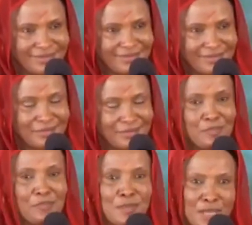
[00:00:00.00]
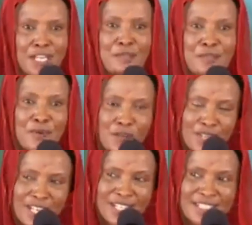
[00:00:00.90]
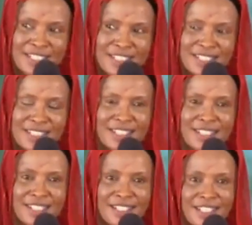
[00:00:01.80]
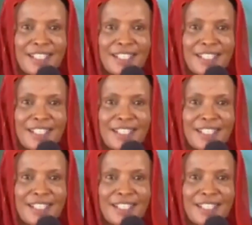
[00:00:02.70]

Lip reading: mimi ni product ya